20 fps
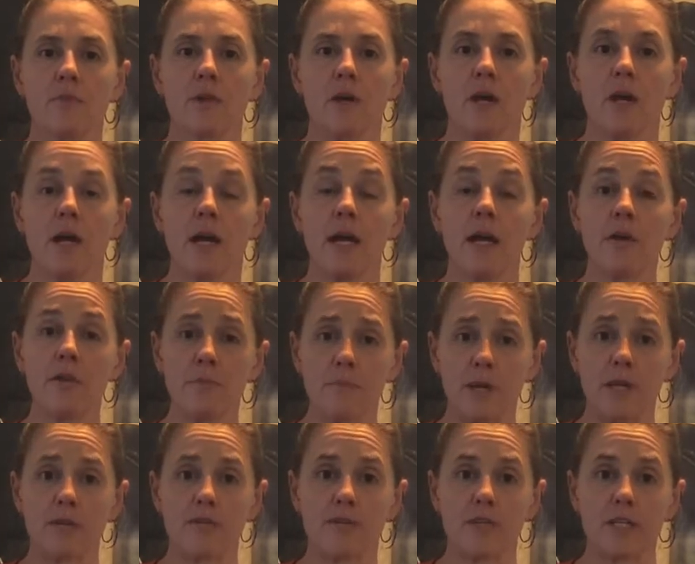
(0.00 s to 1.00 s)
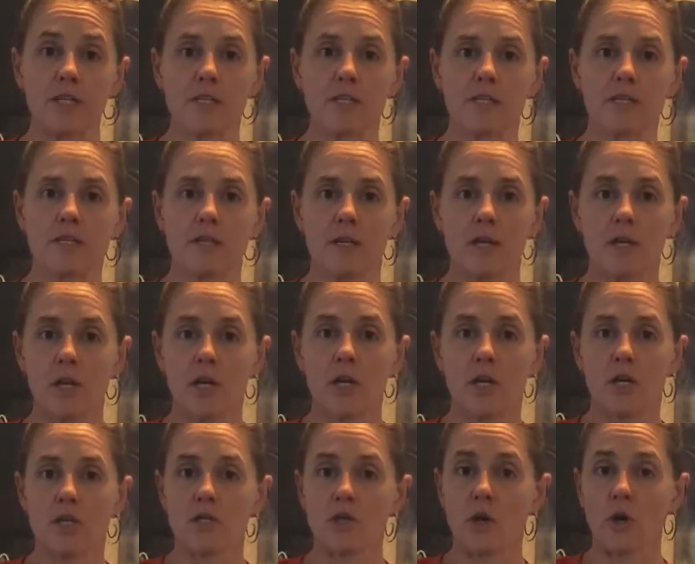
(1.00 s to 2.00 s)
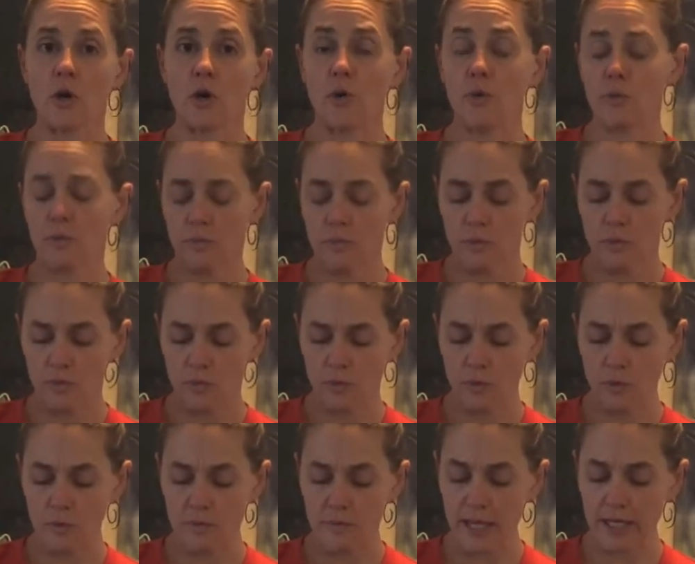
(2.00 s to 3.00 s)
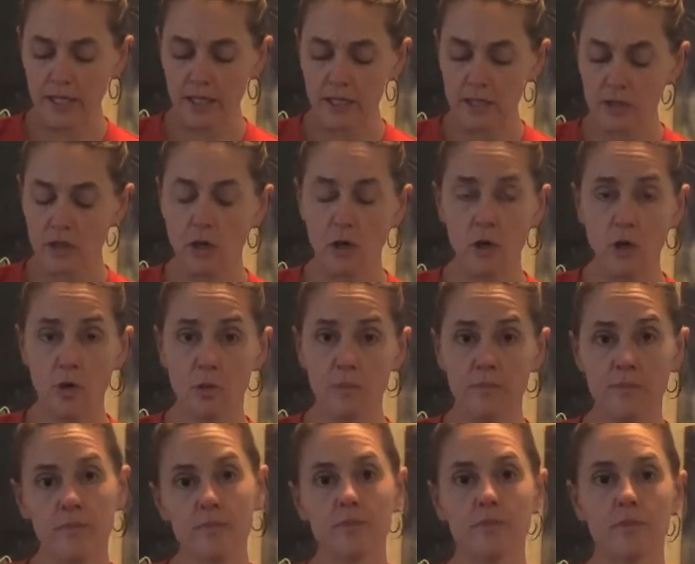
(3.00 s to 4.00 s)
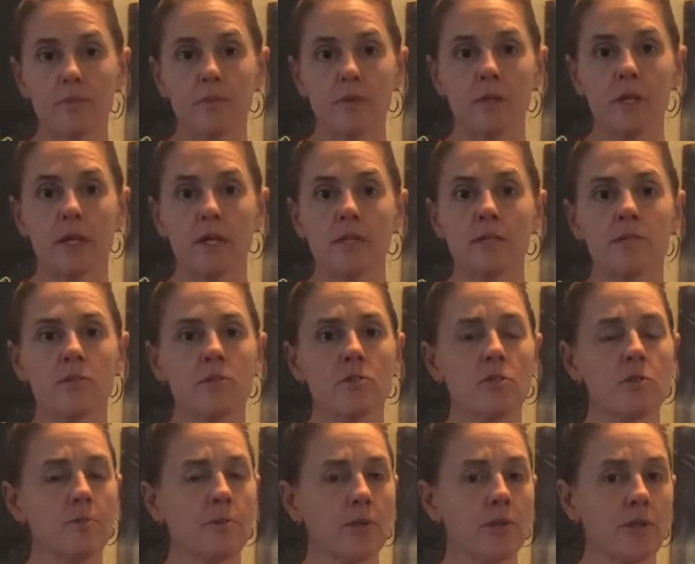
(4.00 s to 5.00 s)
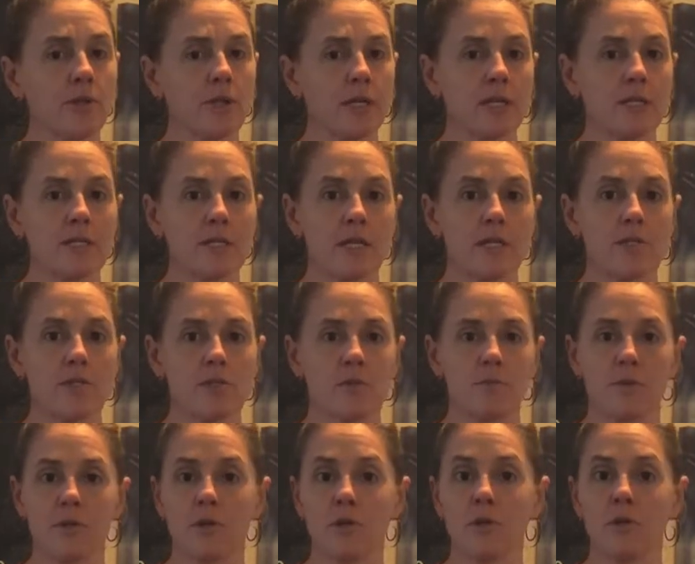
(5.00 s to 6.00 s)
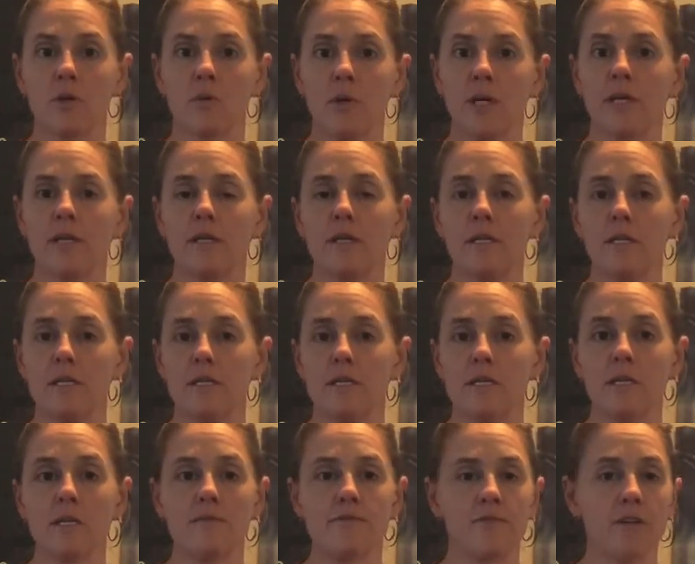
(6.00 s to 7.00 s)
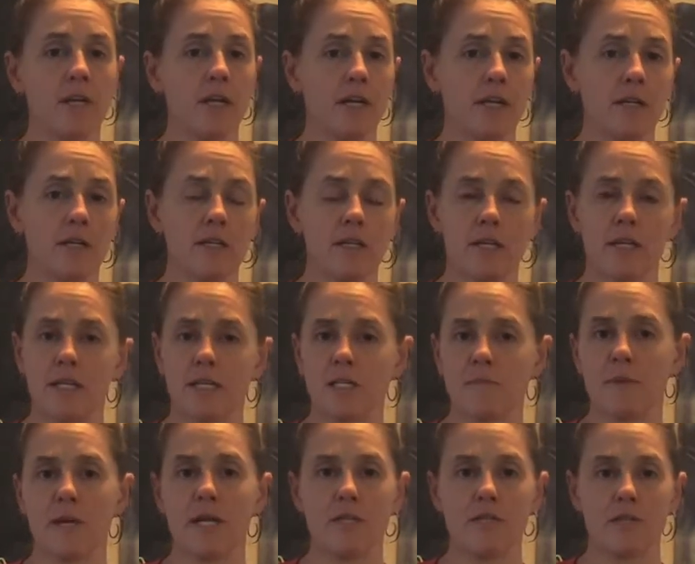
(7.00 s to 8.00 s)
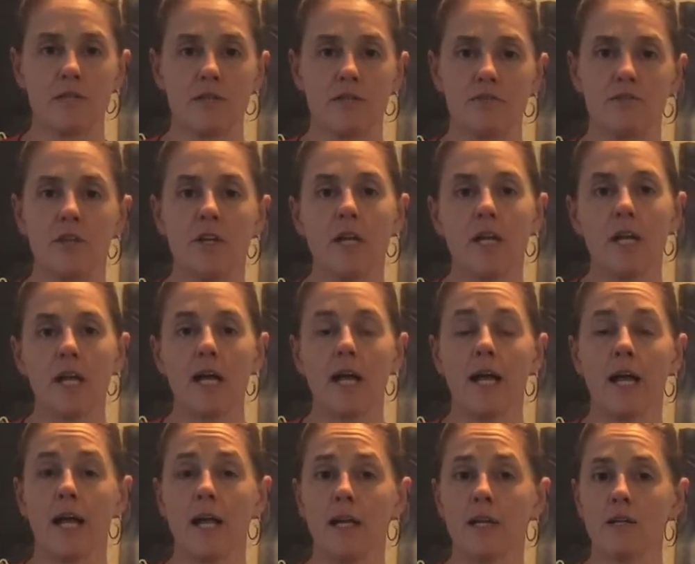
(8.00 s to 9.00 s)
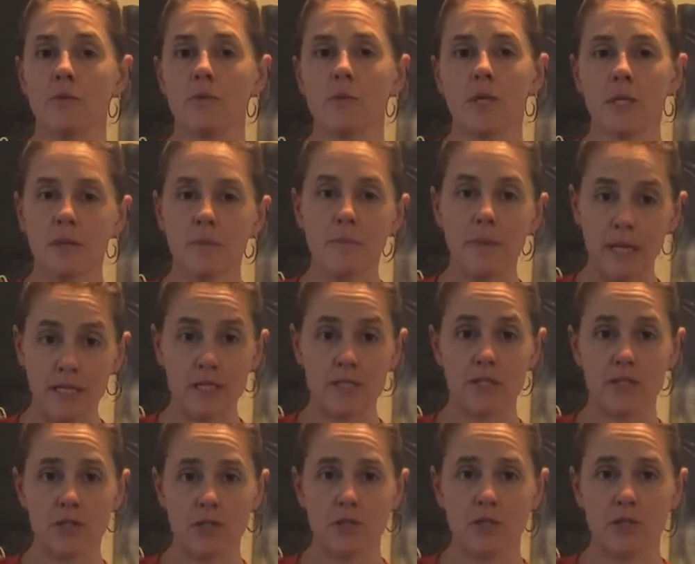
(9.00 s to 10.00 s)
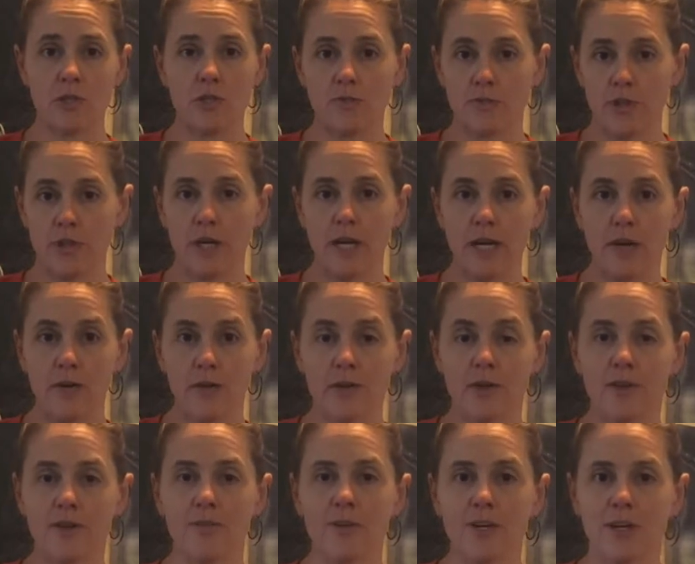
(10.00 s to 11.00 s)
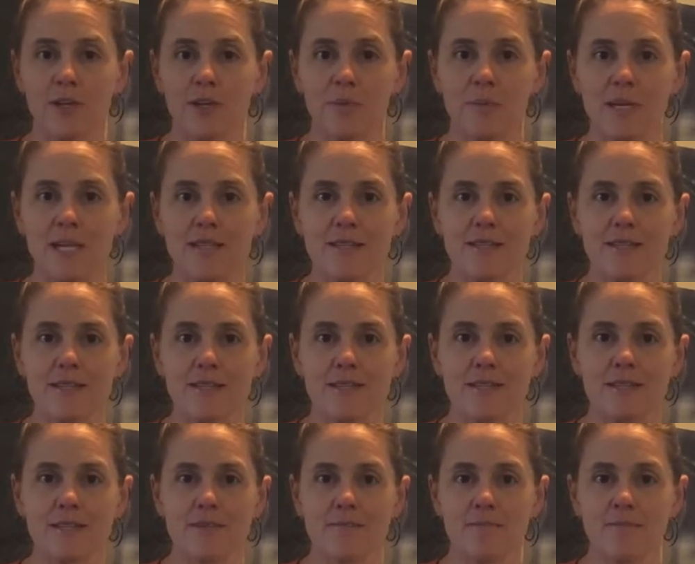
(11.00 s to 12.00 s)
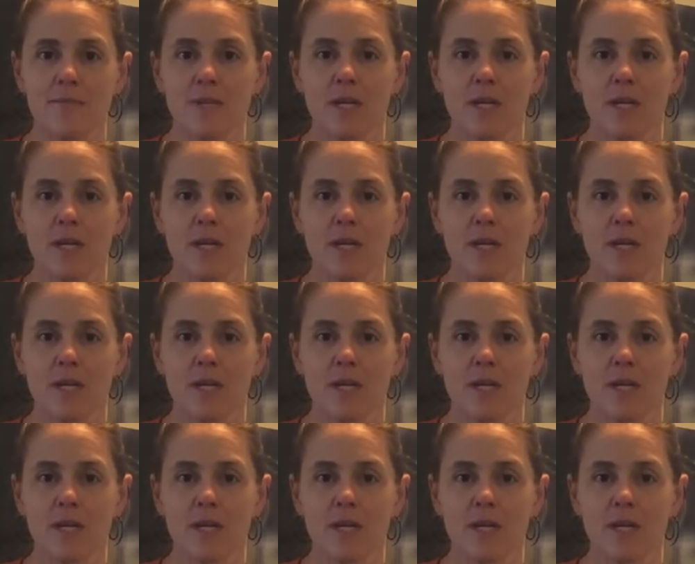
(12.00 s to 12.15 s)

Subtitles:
health benefits. So we'll make it at home. It's super, like I say, super quick, easy, fun, inexpensive, and one of the best things you can do for your health on a regular basis.